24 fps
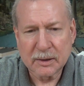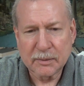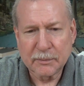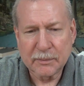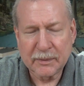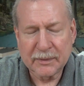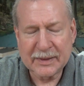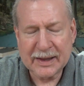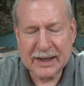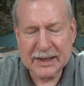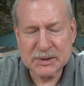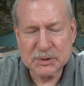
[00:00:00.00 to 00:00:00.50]

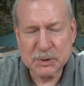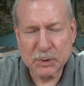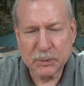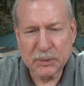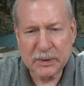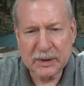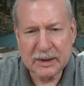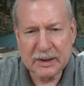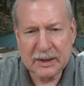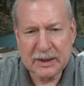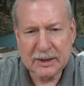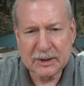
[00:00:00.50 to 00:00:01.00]
But that's what
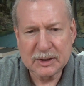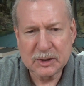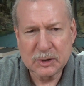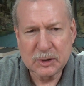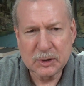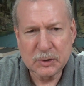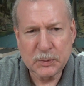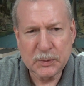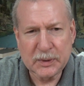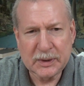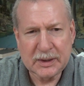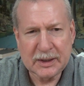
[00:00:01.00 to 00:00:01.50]
we need to
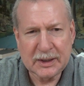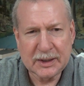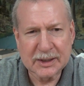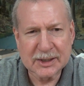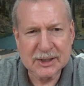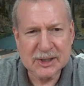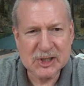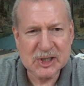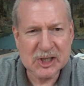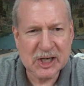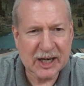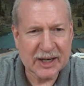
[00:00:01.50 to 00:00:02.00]
do. We need
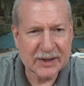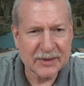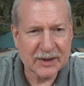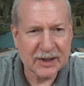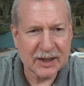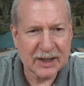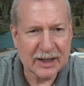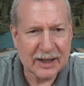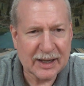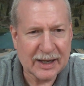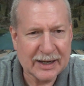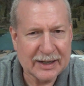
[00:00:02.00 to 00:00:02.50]
to shine the
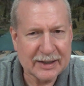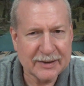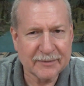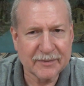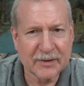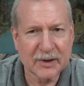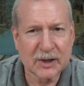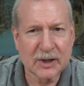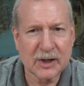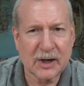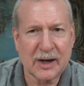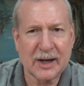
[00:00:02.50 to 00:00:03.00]
light of
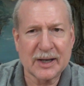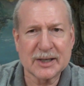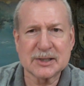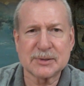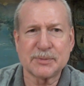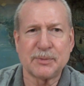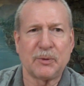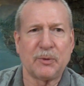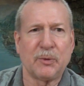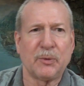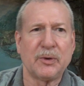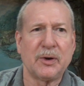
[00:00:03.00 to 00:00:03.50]
the
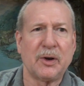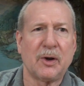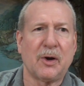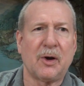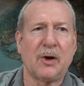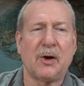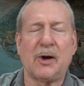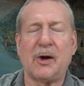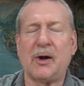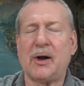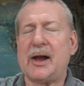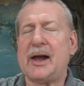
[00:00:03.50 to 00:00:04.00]
gospel in
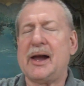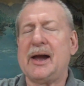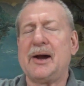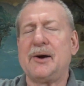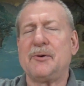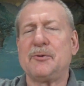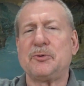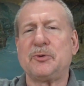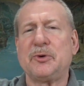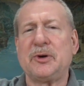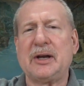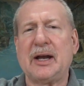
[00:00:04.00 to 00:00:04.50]

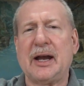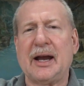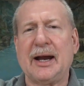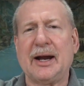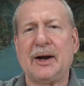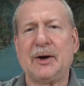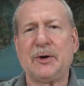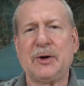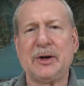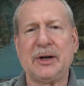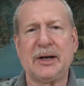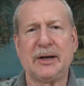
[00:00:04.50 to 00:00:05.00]
every
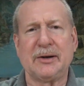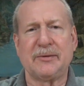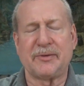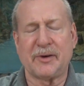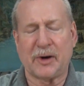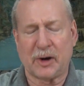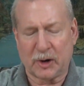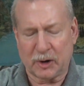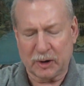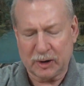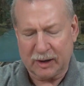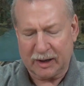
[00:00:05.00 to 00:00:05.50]
area of
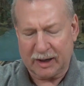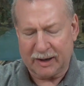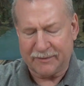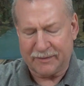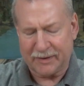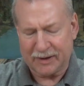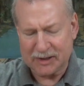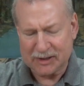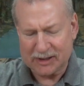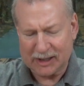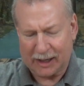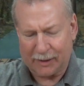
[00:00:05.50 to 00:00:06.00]
our life,
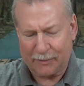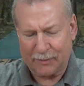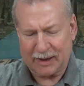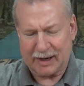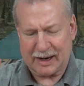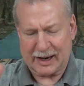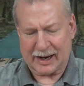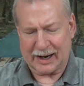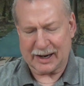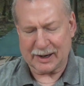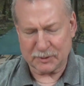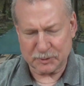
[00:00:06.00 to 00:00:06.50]
examine
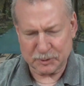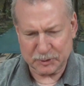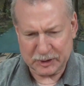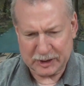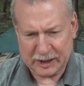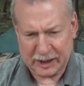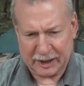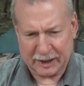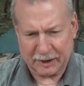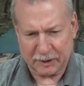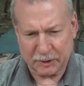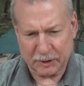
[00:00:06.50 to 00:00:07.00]

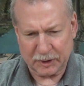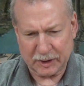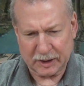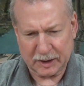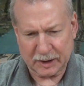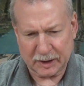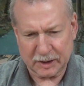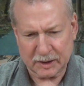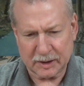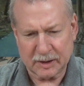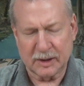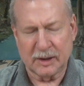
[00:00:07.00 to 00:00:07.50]
every
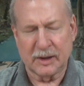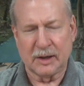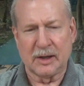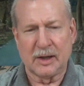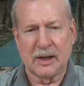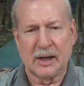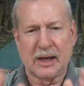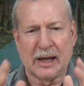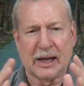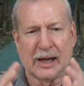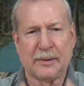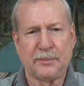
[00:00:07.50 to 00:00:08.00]
area,
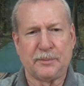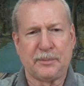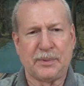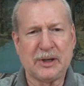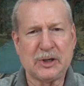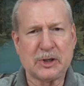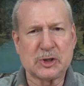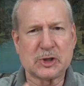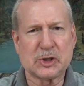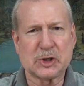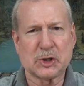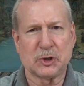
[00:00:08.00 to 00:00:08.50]
and
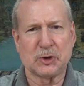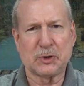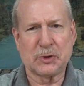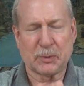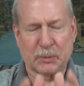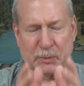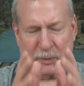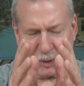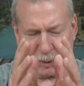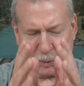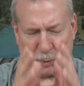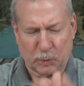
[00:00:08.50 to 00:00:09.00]
be sure
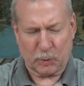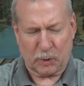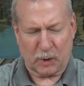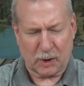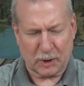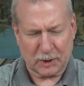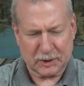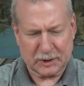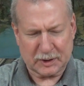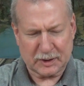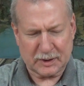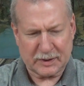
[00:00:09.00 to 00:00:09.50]
that we're
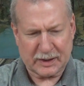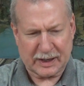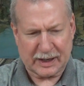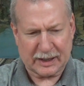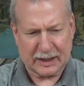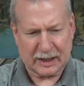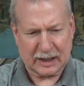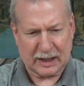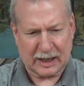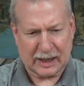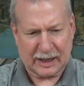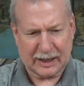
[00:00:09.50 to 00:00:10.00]
walking in
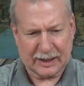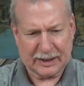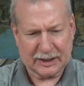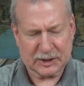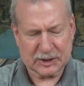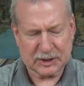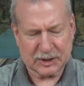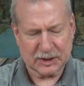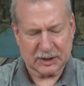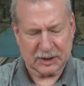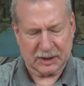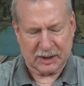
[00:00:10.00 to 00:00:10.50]
that
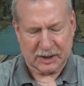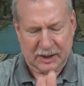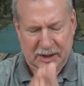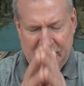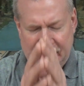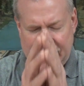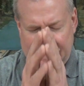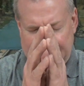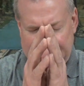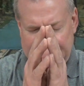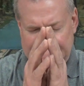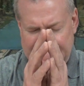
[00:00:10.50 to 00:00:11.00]
light
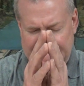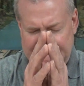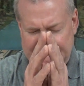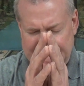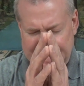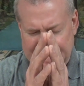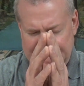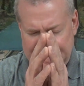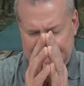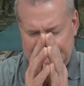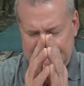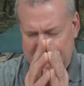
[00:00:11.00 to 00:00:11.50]
and,
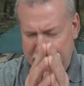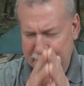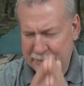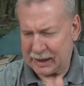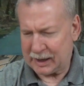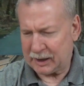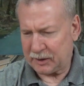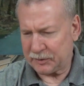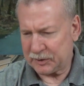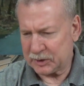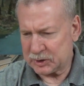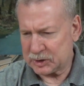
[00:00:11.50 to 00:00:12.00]
and come
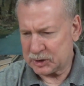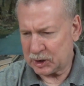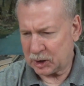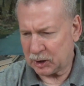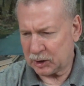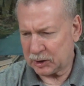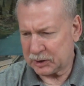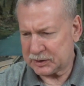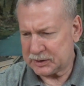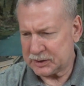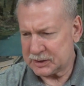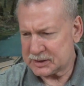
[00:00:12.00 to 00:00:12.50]
out of the
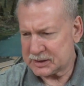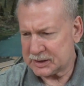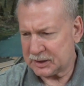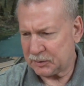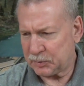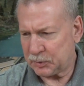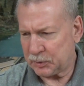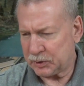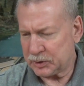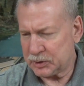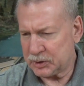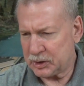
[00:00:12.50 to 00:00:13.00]
darkness
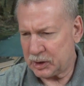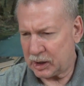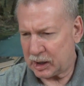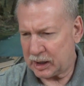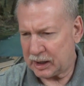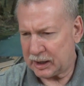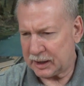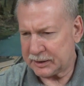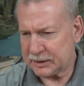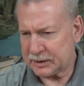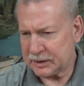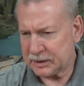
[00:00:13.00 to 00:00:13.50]
if we're
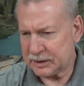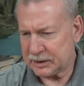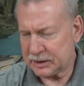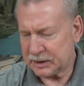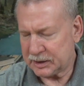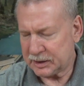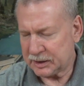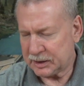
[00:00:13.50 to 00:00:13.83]
not.